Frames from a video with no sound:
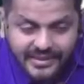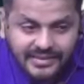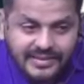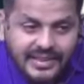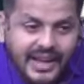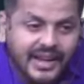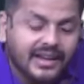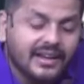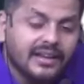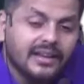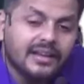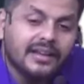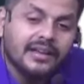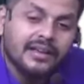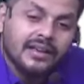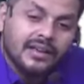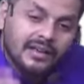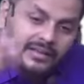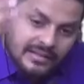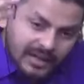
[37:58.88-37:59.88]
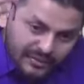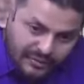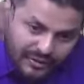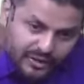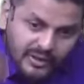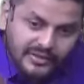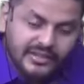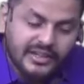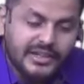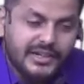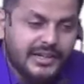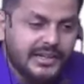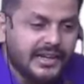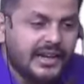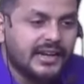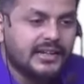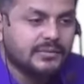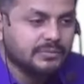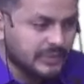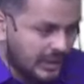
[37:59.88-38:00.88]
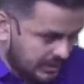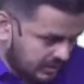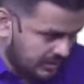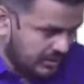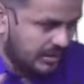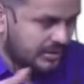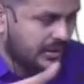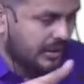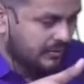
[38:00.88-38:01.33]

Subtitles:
that that fellow is an idiot. In other